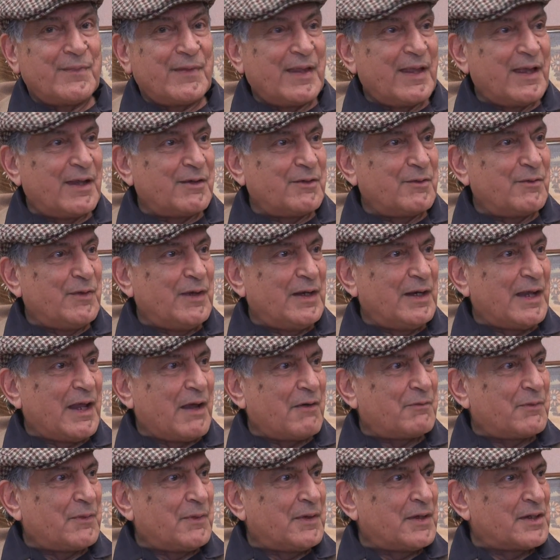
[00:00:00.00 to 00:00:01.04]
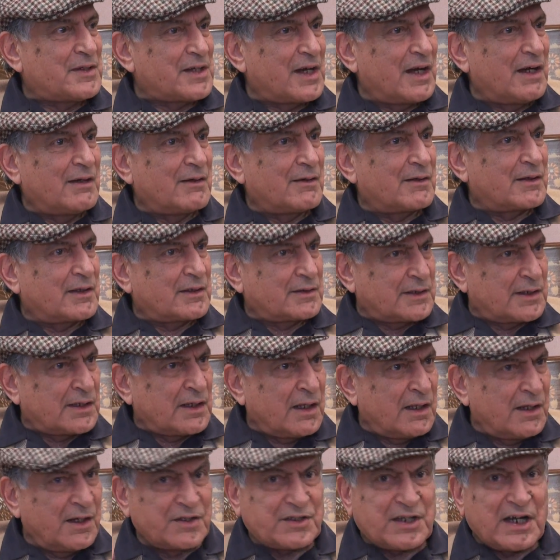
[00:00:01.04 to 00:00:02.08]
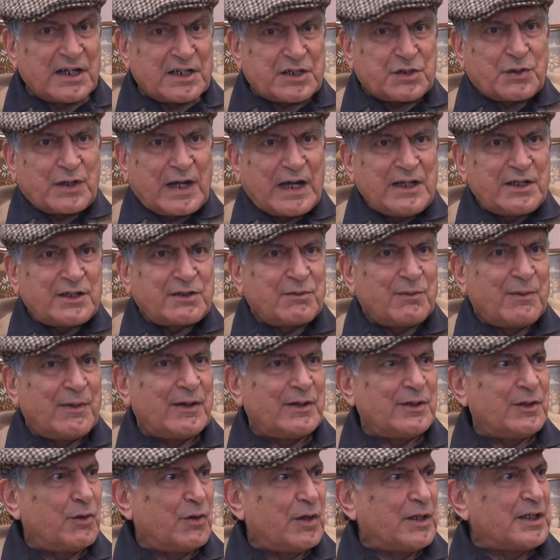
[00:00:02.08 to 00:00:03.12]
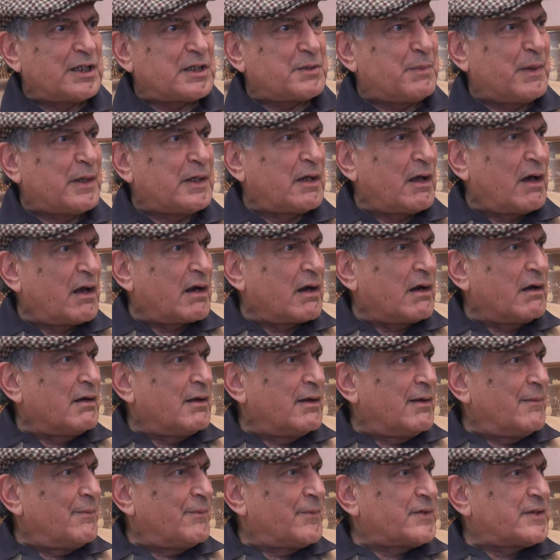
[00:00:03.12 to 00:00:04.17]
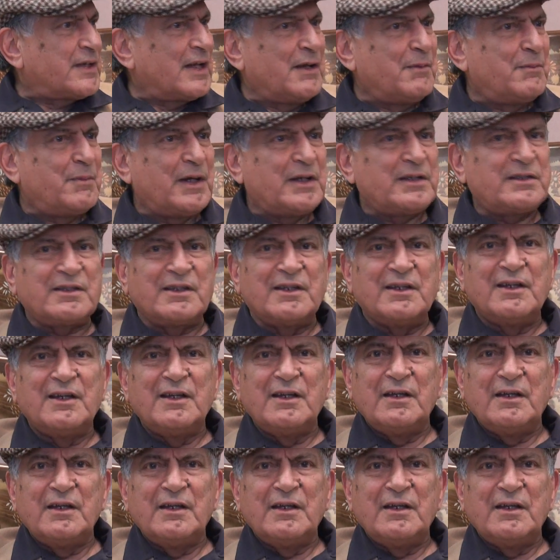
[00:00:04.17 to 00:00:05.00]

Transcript: And we'll have results right during this Bandara celebration.